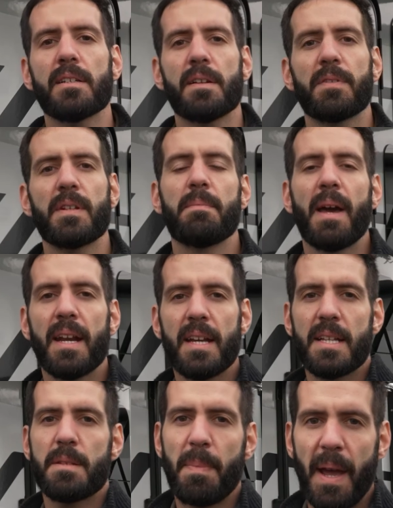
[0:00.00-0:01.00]
of different
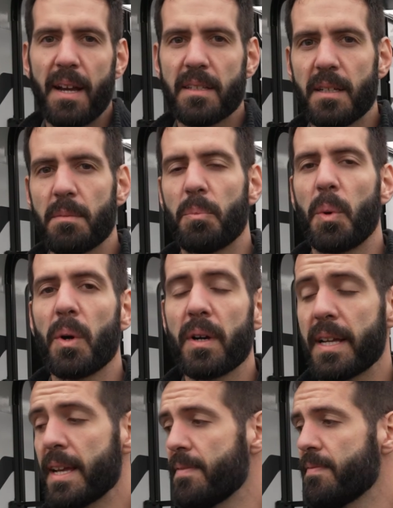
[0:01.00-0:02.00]
amenities packed on
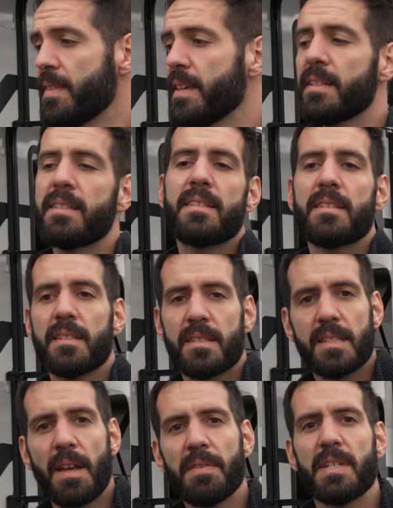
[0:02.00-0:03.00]
board. In this
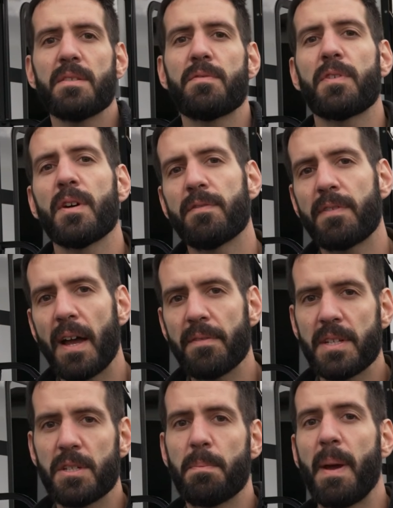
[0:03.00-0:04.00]
17-foot
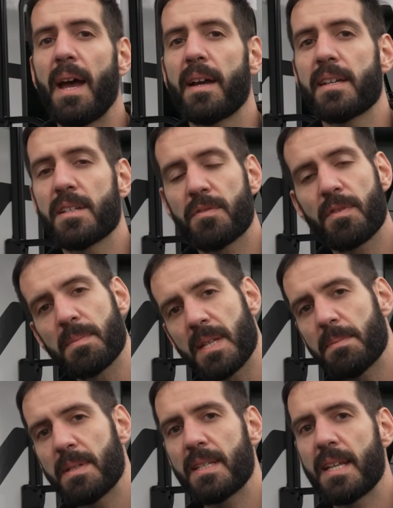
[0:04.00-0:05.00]
5-inch package from
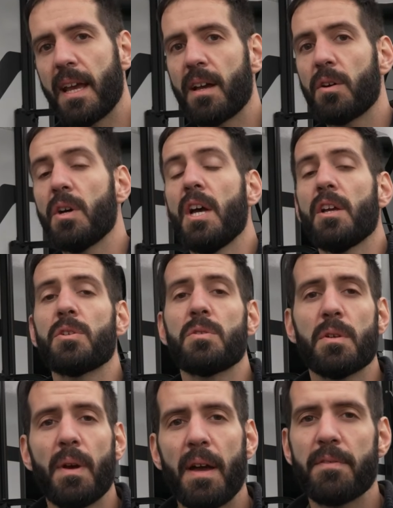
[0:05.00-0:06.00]
tip to tail, you
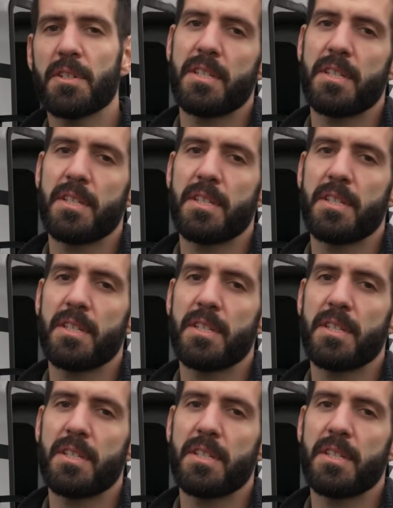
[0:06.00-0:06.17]
do have your